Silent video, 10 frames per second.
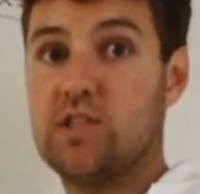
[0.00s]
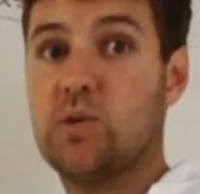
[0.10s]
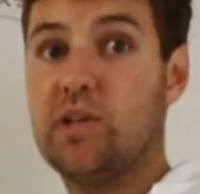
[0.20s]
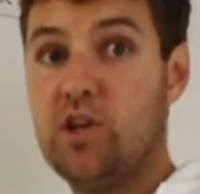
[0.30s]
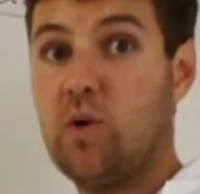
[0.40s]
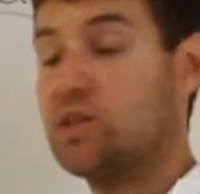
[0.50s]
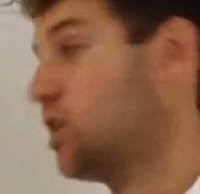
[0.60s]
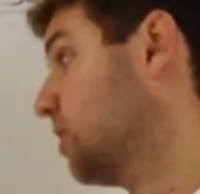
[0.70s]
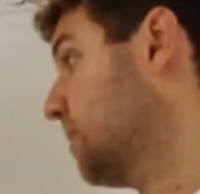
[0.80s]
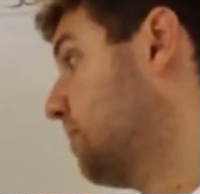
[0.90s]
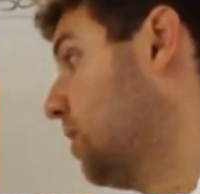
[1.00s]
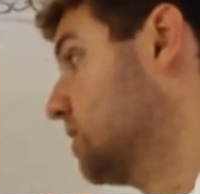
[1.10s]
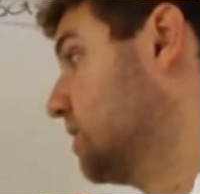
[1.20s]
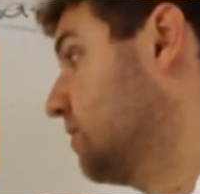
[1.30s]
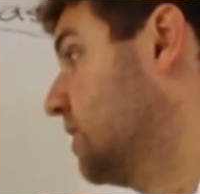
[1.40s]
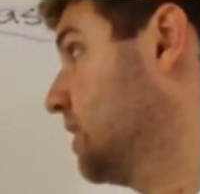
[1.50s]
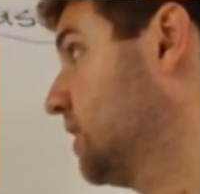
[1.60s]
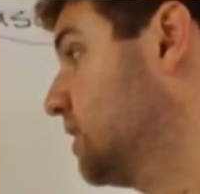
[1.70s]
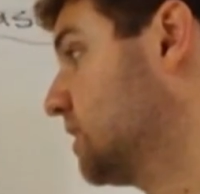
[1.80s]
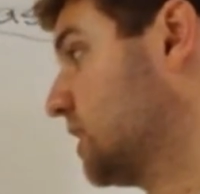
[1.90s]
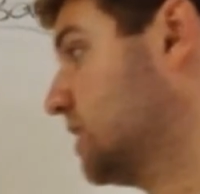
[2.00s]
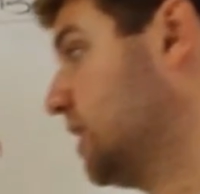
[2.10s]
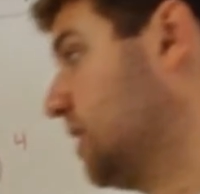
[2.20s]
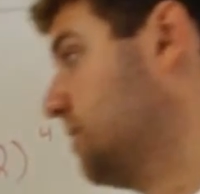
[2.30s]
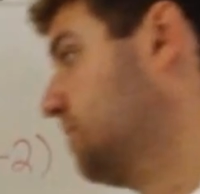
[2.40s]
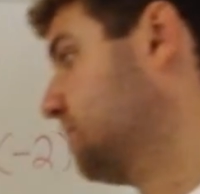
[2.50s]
So we know it's going to be positive 16.